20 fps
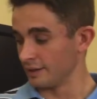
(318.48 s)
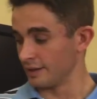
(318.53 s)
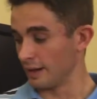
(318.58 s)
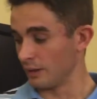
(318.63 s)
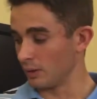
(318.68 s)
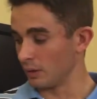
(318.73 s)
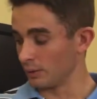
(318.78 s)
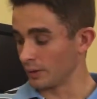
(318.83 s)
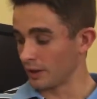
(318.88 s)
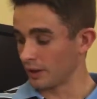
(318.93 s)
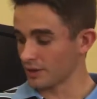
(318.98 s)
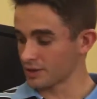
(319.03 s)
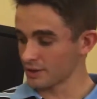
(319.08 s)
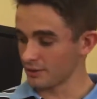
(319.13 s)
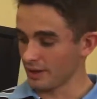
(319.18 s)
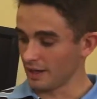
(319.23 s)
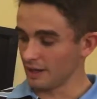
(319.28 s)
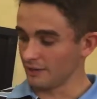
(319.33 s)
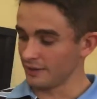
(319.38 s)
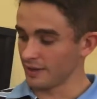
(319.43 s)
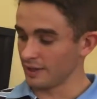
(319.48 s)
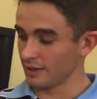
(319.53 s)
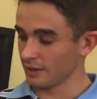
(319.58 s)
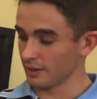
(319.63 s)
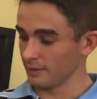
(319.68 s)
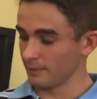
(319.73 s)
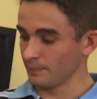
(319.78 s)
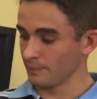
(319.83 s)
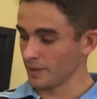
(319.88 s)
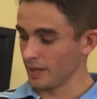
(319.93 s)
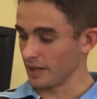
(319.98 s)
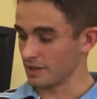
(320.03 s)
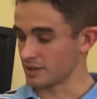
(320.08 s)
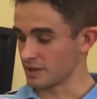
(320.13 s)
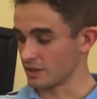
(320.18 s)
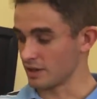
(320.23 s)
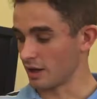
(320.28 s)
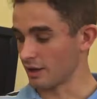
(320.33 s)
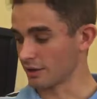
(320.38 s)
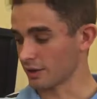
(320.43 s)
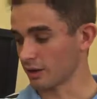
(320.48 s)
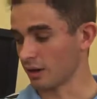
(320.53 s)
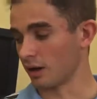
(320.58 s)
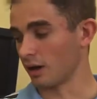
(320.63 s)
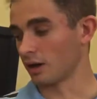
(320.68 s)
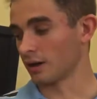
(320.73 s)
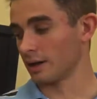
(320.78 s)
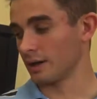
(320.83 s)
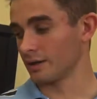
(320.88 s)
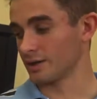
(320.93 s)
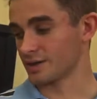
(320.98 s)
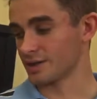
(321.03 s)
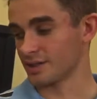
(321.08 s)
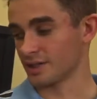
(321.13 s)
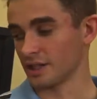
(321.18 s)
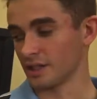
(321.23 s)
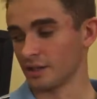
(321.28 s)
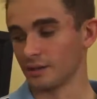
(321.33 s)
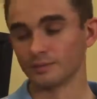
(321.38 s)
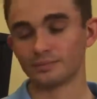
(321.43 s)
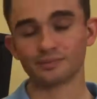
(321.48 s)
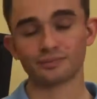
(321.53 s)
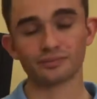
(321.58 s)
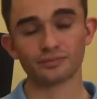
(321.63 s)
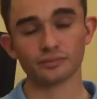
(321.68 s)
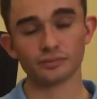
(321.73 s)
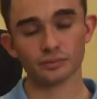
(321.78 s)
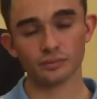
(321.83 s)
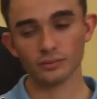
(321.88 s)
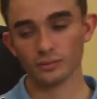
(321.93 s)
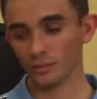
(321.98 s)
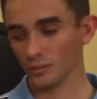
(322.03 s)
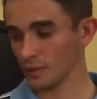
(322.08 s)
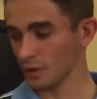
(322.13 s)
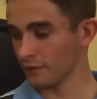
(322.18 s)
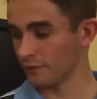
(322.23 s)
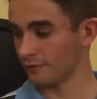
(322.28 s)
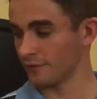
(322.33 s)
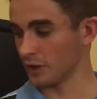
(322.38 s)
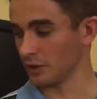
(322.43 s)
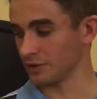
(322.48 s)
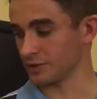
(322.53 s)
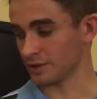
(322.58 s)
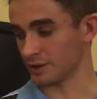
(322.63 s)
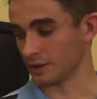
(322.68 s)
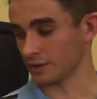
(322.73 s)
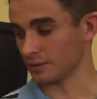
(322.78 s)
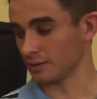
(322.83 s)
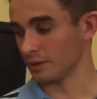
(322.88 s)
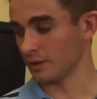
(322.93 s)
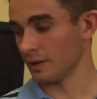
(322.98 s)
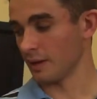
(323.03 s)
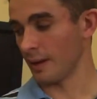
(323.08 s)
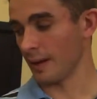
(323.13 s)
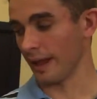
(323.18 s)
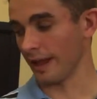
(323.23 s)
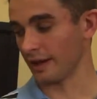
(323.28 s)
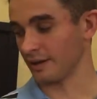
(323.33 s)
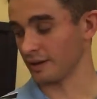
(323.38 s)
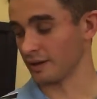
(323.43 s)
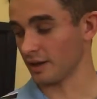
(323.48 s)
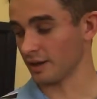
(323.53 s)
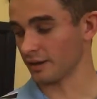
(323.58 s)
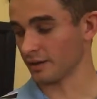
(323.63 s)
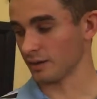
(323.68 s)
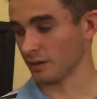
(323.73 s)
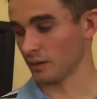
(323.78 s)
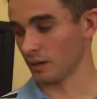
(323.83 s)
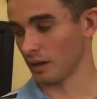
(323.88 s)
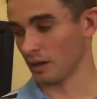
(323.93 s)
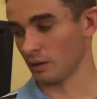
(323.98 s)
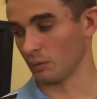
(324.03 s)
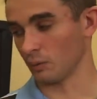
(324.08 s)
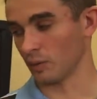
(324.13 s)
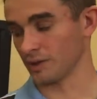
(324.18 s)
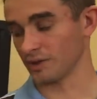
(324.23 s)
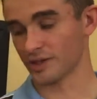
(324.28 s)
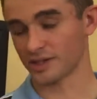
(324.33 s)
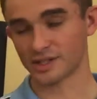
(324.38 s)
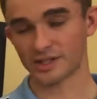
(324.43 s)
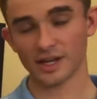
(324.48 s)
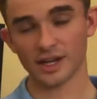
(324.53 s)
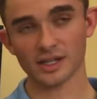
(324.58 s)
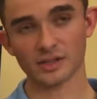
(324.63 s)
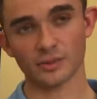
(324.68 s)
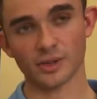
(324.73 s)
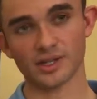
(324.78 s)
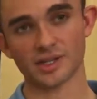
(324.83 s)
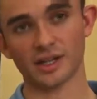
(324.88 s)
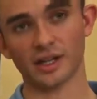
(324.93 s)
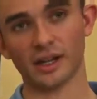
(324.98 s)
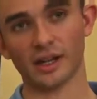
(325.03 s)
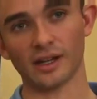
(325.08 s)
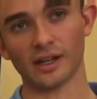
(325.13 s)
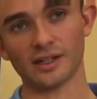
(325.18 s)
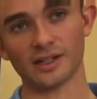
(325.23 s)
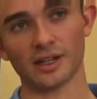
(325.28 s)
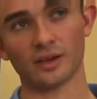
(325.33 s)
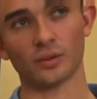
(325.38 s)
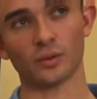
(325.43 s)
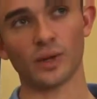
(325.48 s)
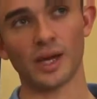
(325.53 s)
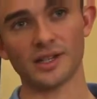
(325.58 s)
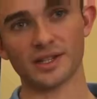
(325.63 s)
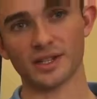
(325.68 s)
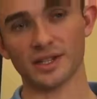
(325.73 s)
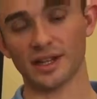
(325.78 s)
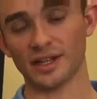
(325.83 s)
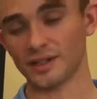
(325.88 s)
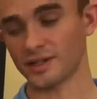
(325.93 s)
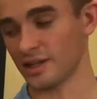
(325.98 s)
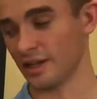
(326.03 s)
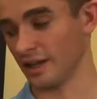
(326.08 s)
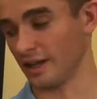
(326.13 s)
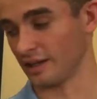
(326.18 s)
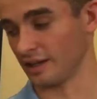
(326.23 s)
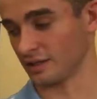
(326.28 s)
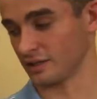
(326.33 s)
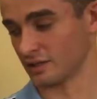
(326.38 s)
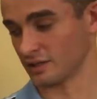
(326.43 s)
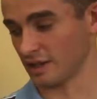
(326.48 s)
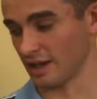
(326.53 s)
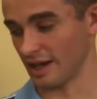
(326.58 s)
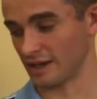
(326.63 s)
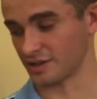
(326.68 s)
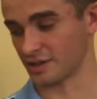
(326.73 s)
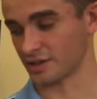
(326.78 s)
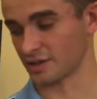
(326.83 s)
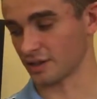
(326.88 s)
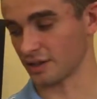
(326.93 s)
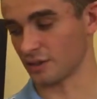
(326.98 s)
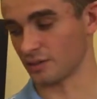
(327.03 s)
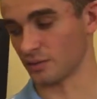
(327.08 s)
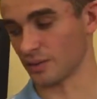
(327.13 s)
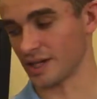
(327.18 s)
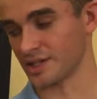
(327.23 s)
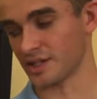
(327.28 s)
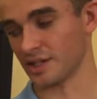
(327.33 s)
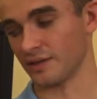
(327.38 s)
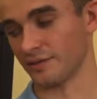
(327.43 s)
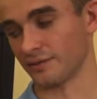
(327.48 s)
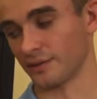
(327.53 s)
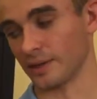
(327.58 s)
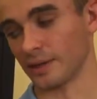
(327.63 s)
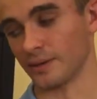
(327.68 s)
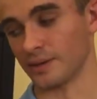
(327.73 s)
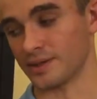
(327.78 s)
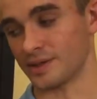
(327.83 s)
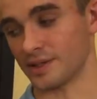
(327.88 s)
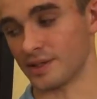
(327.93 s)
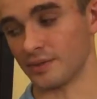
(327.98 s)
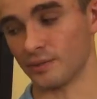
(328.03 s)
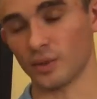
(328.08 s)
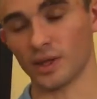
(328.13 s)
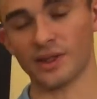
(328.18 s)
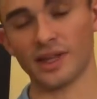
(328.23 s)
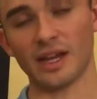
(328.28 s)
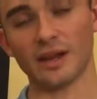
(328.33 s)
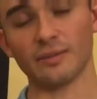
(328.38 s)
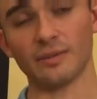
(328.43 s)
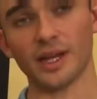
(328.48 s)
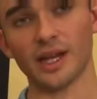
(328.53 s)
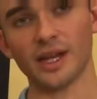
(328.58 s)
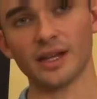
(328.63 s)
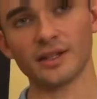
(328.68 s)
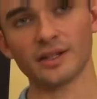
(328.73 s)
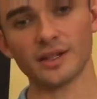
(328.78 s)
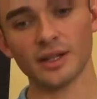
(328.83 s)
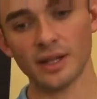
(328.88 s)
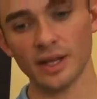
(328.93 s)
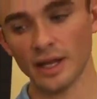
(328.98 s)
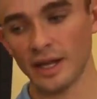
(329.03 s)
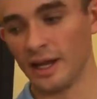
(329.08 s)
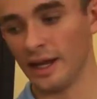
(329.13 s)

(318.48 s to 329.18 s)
Now what we also have here is another RLC filter. And what this does once again is it resonates. It has a certain resonant frequency. What that means,